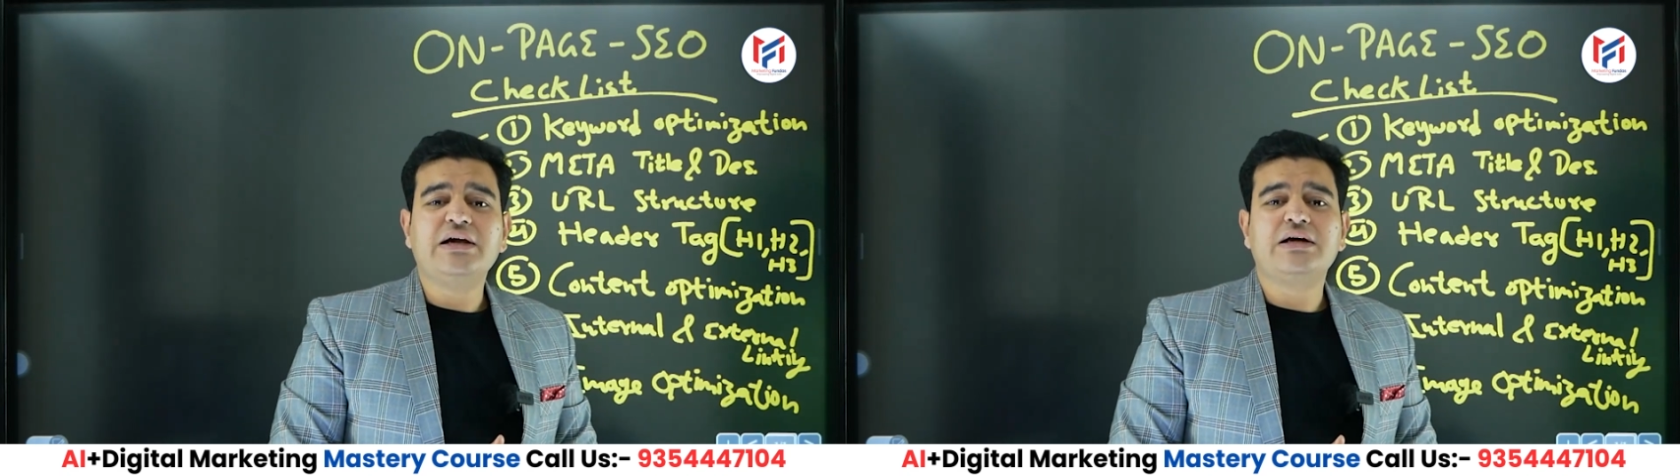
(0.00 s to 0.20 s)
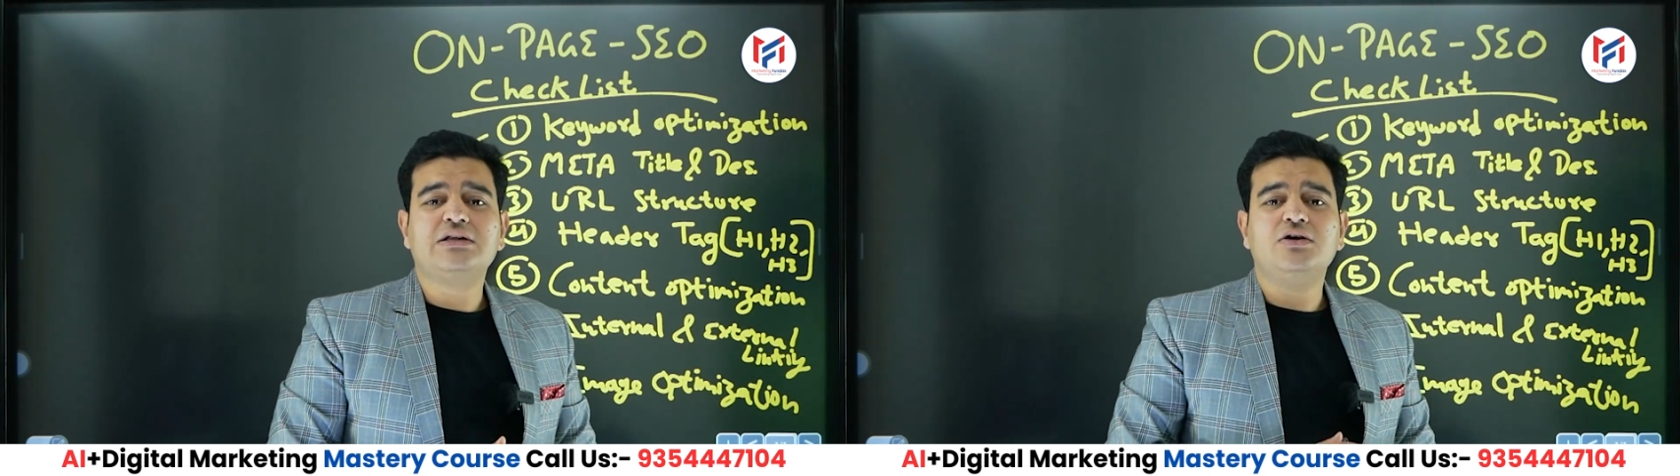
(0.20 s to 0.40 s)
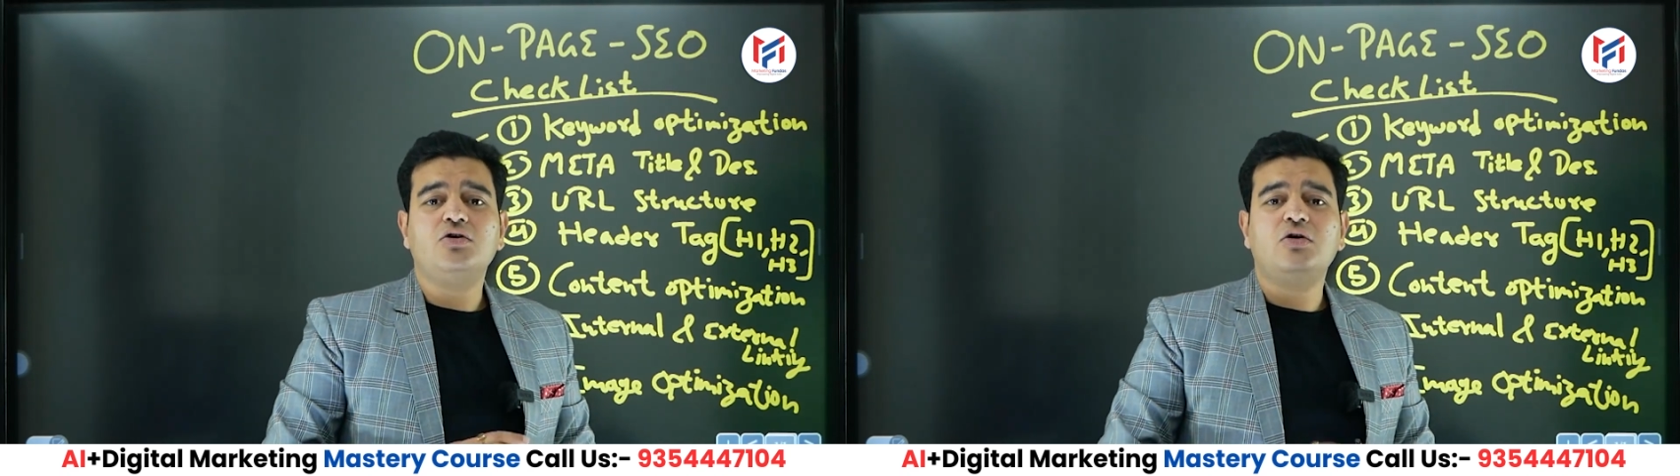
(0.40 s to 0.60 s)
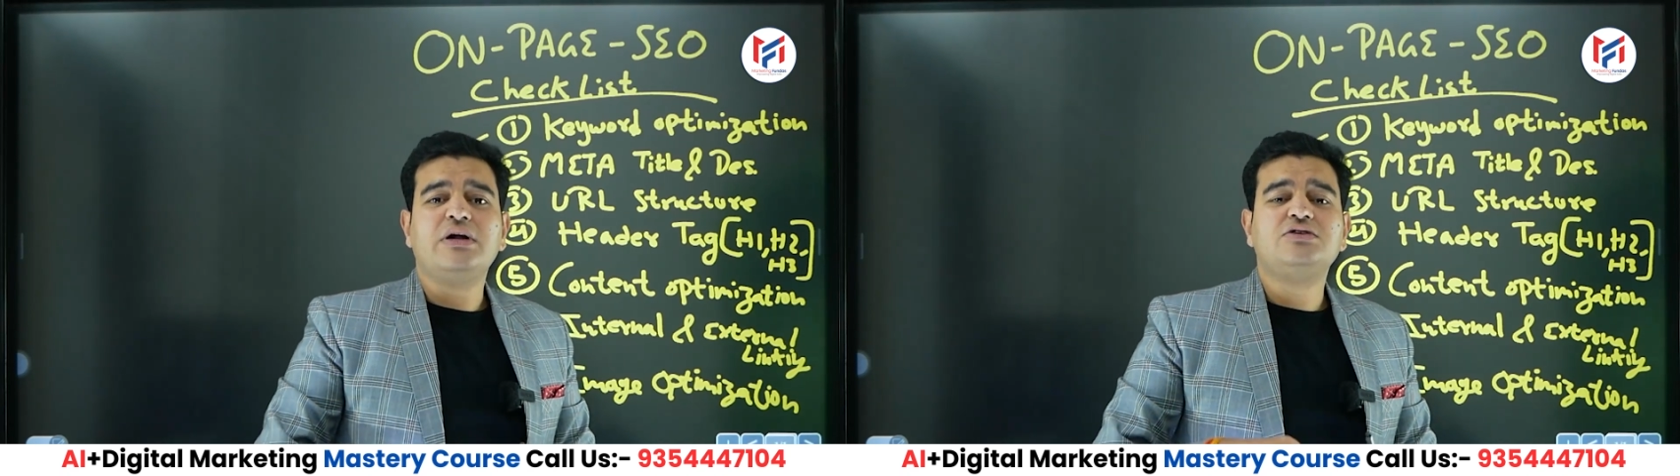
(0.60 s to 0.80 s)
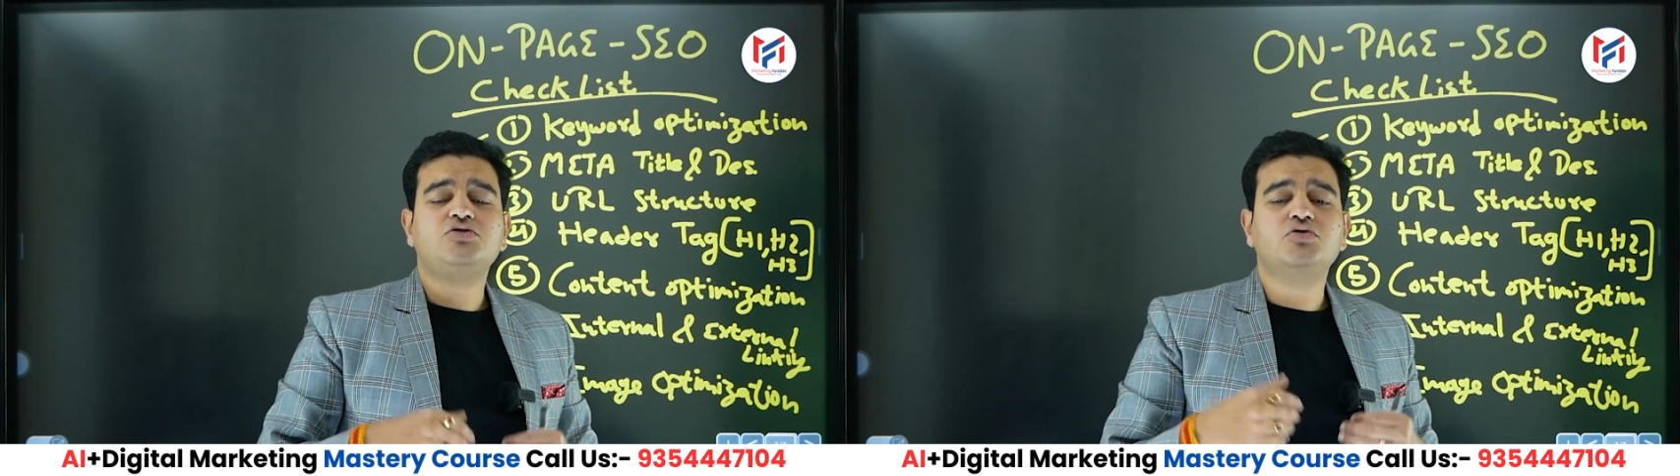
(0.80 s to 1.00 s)

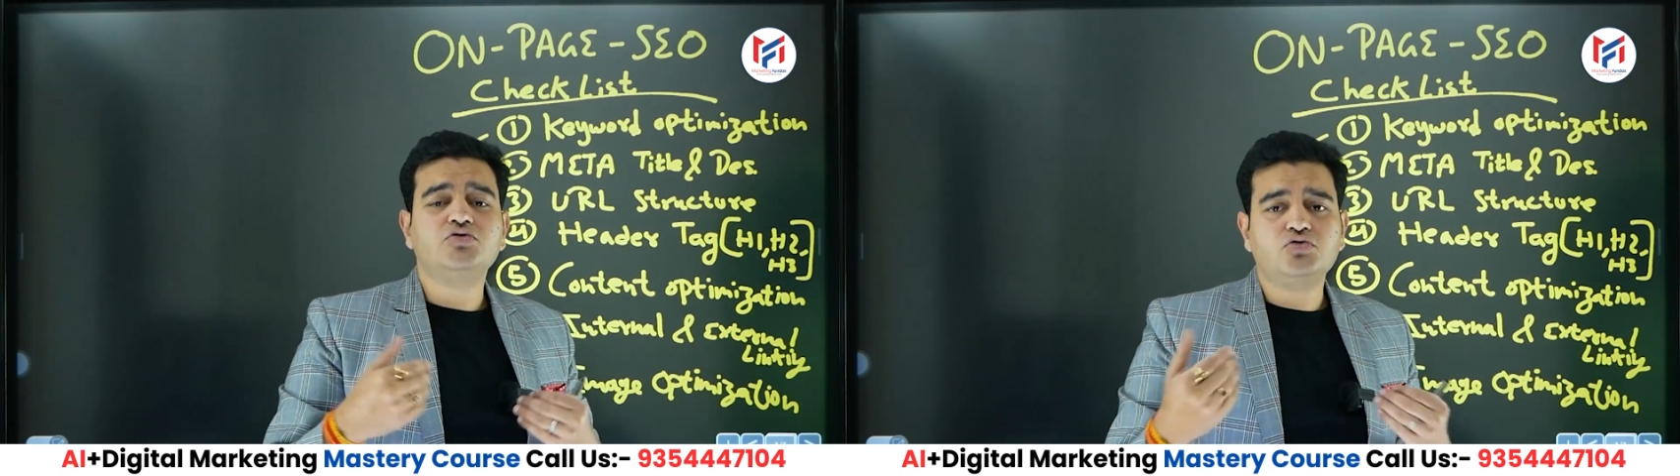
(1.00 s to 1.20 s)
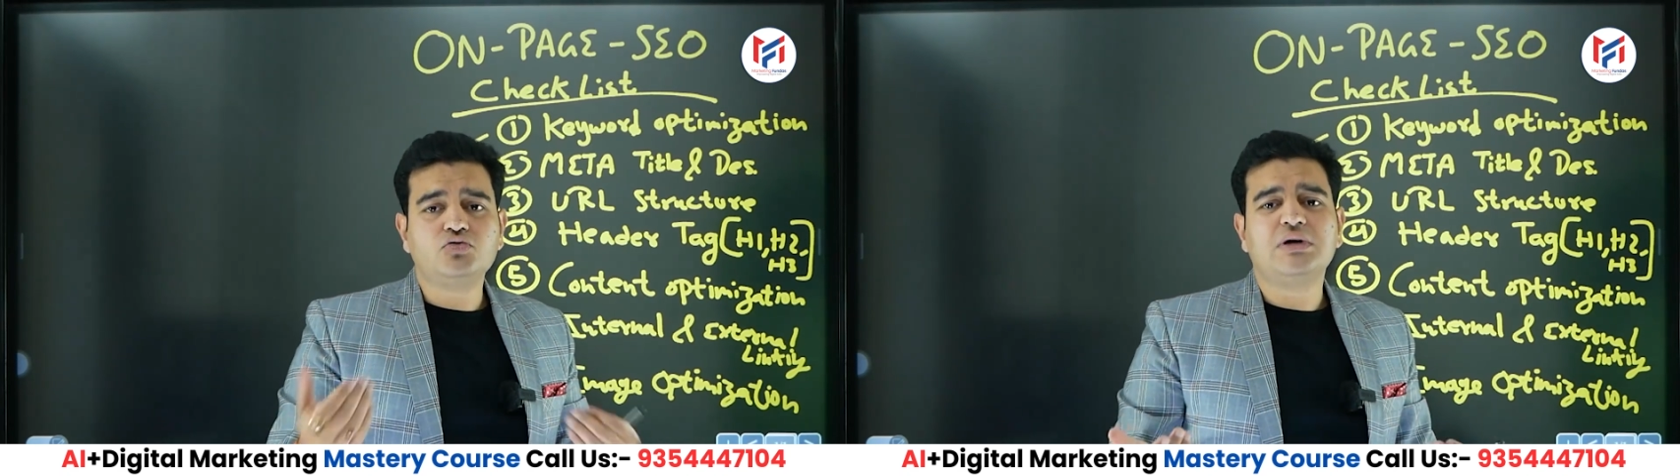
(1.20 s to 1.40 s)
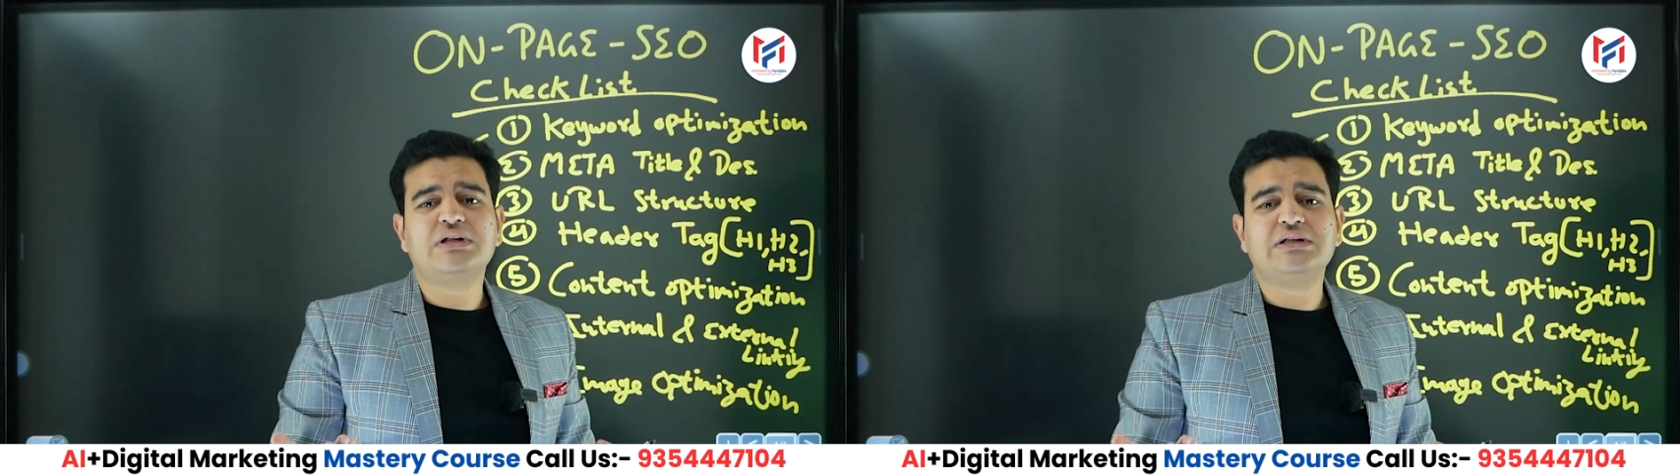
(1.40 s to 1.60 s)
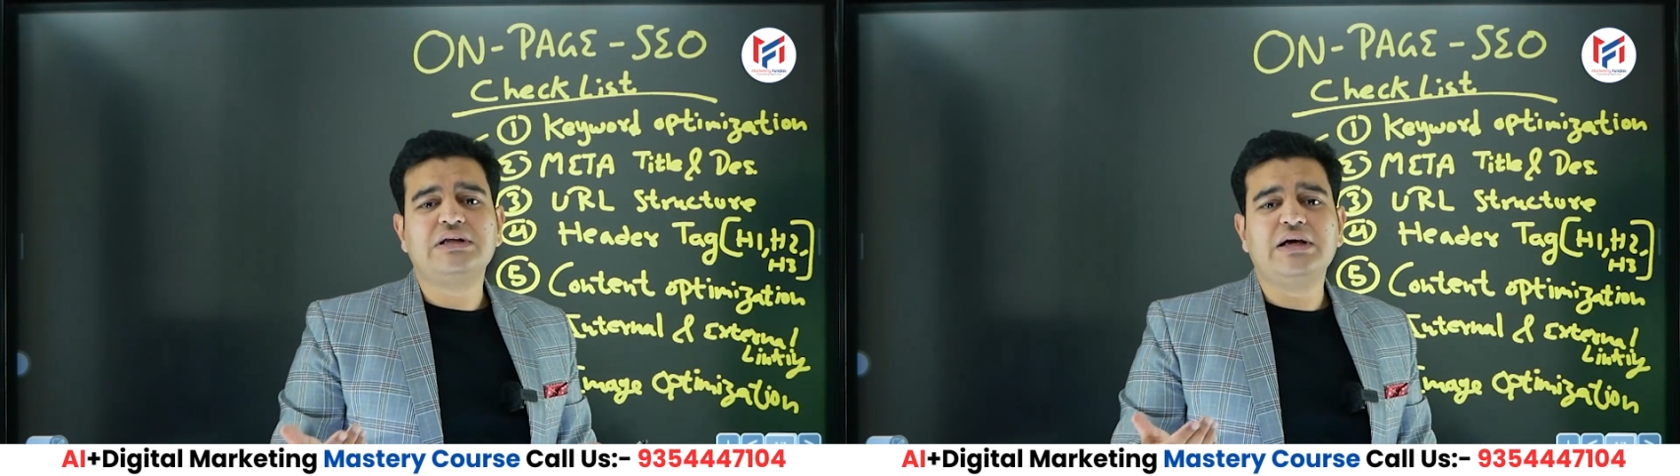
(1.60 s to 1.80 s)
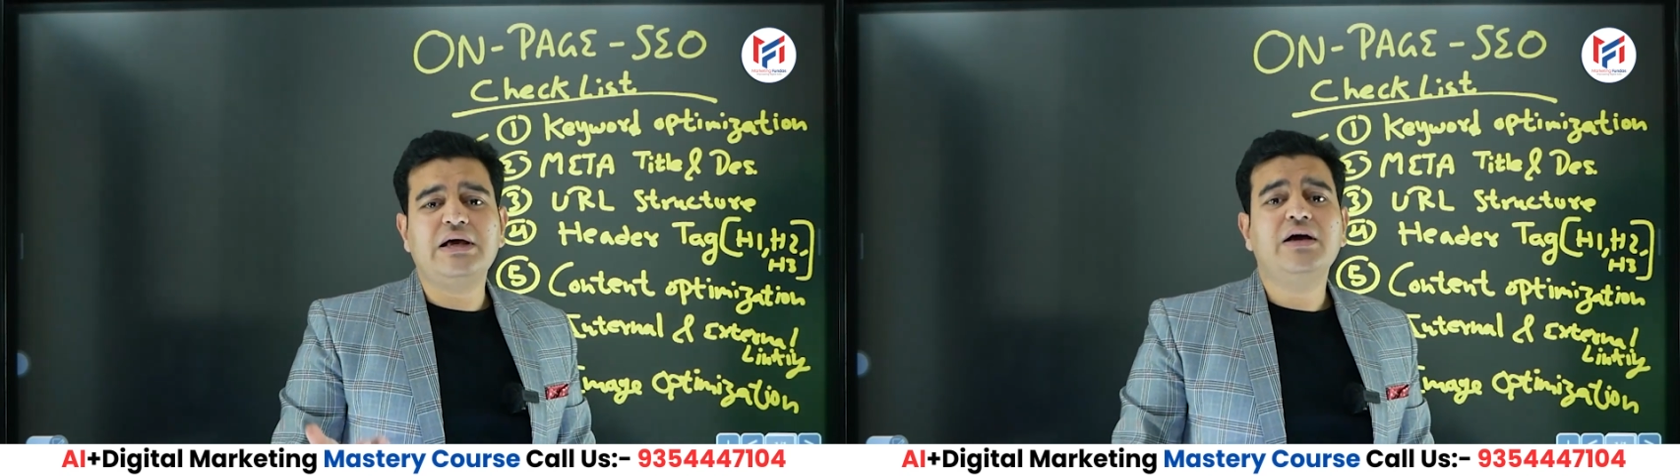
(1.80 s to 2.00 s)
optimization and start
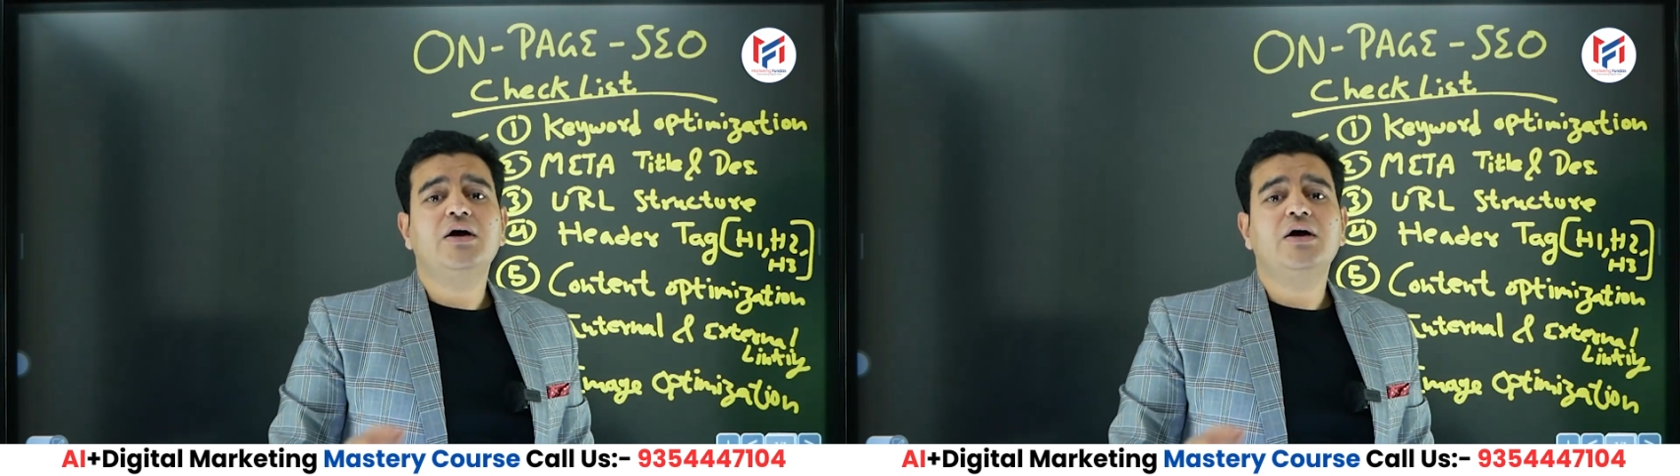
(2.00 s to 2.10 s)
SEO,